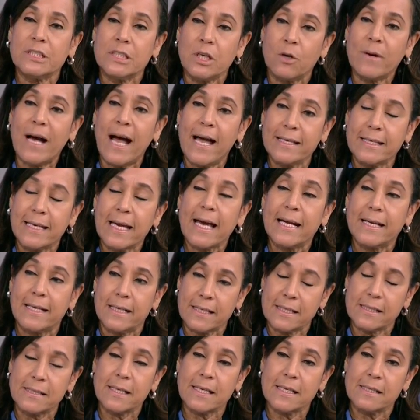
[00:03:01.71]
you know, I get it.
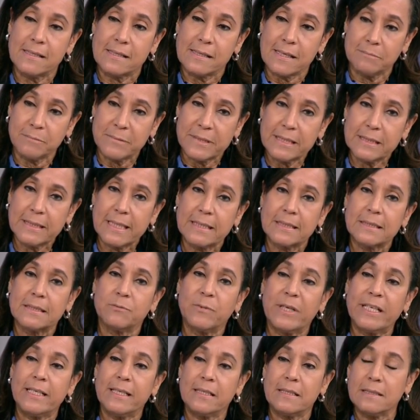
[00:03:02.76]
It's, it's something that
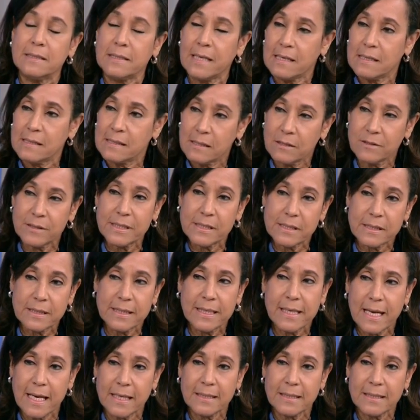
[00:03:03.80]
we need to take seriously.